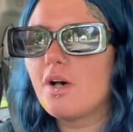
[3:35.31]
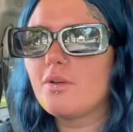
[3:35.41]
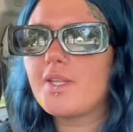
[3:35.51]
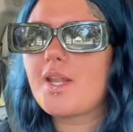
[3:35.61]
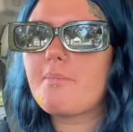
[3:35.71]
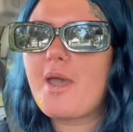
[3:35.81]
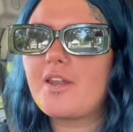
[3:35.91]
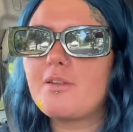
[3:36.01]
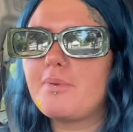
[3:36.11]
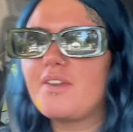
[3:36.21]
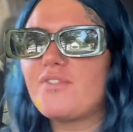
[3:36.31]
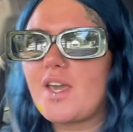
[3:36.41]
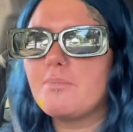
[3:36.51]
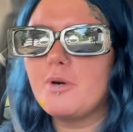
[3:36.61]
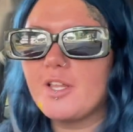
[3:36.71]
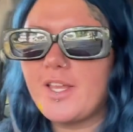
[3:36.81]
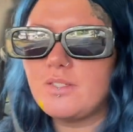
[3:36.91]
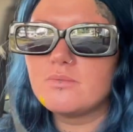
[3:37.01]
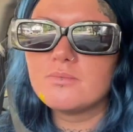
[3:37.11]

old and I'm out here being fucking bullied.